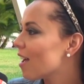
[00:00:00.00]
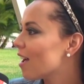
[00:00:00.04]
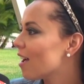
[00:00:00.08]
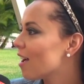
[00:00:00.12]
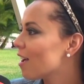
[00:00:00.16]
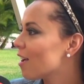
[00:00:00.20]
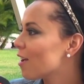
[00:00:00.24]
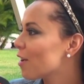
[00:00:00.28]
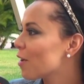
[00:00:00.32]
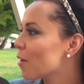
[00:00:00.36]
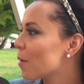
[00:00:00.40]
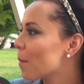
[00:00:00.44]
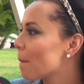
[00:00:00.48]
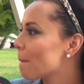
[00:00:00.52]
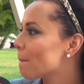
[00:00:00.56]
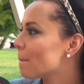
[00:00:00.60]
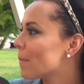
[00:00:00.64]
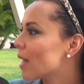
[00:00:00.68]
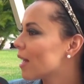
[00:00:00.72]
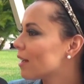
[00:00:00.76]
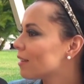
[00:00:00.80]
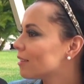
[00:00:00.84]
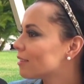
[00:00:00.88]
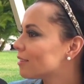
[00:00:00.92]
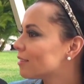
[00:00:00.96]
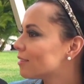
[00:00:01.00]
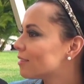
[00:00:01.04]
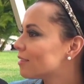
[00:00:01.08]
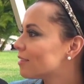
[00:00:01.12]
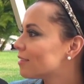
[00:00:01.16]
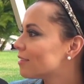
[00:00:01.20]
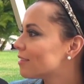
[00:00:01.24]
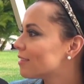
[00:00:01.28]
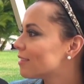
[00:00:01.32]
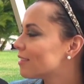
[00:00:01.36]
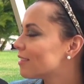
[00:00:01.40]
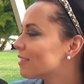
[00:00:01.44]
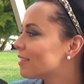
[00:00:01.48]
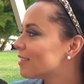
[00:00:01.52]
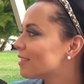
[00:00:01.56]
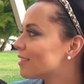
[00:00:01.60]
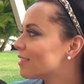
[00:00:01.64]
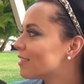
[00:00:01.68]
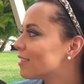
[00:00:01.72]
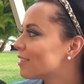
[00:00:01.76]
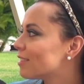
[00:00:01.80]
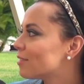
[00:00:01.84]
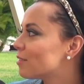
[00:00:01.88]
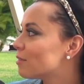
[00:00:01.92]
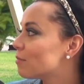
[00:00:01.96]
um,
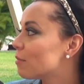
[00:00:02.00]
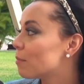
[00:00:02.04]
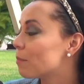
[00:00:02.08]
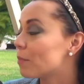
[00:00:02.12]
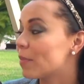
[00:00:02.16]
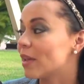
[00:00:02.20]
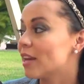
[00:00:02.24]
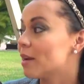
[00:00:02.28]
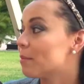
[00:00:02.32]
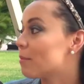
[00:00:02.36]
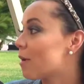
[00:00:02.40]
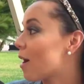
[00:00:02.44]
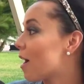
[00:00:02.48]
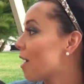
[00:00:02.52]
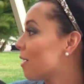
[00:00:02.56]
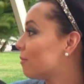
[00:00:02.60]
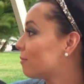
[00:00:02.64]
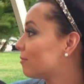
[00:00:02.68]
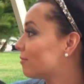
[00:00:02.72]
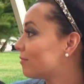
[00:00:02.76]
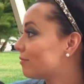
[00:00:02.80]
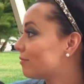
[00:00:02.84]
being a mom.